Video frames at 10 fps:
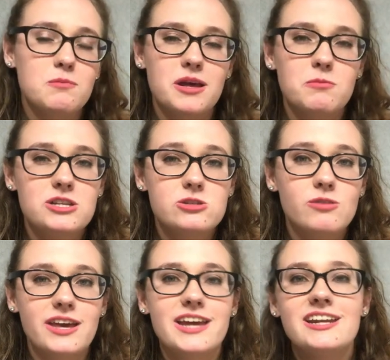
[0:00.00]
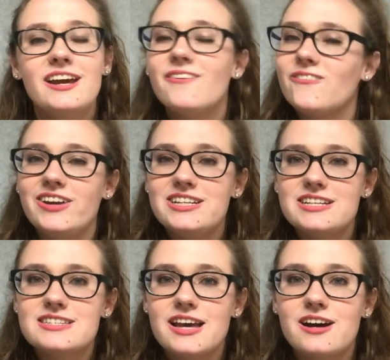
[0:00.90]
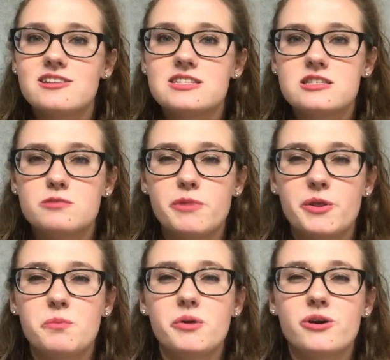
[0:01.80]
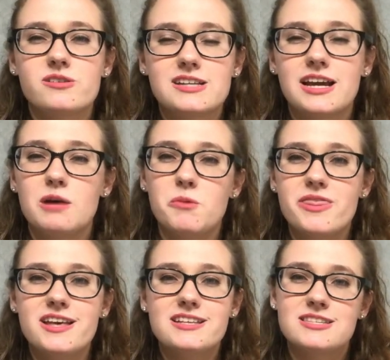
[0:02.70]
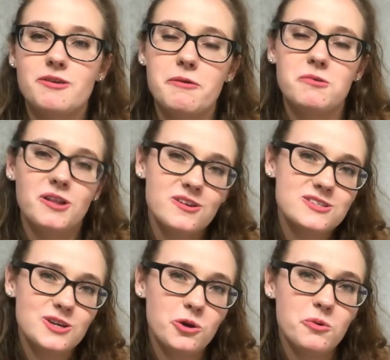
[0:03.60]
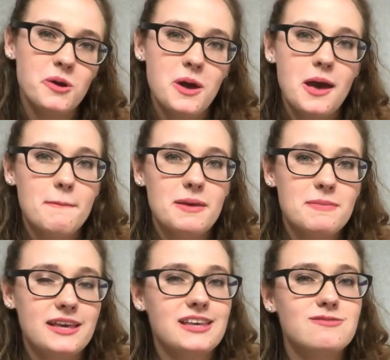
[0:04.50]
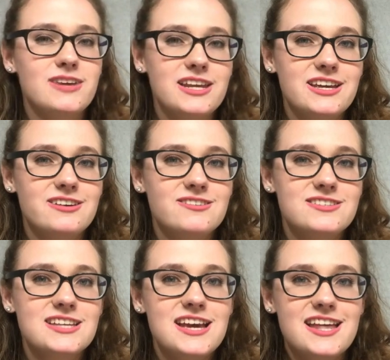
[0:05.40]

and we do get rent discounts and some other perks that come with it, so I will also be making videos